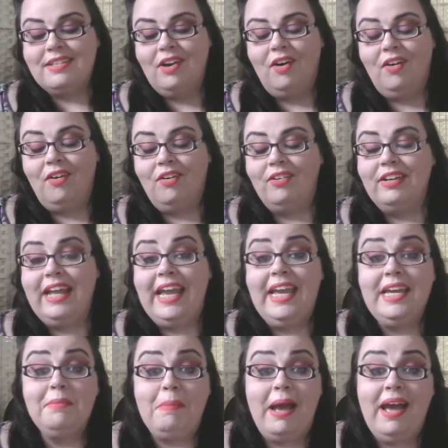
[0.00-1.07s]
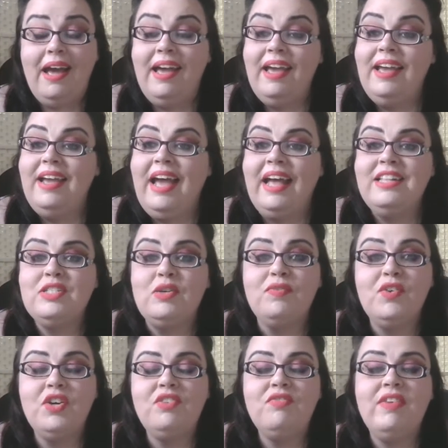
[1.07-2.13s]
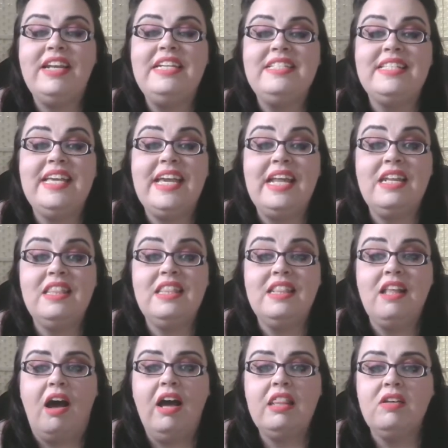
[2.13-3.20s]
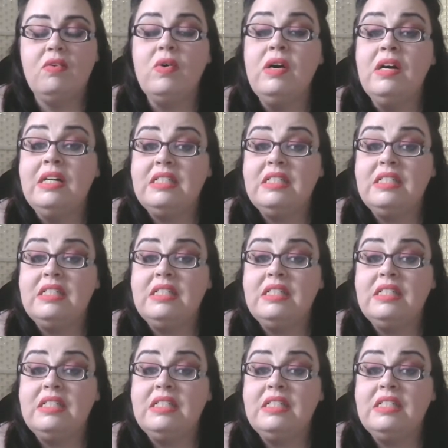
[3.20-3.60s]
on eBay and sort of couldn't really see anything that I thought,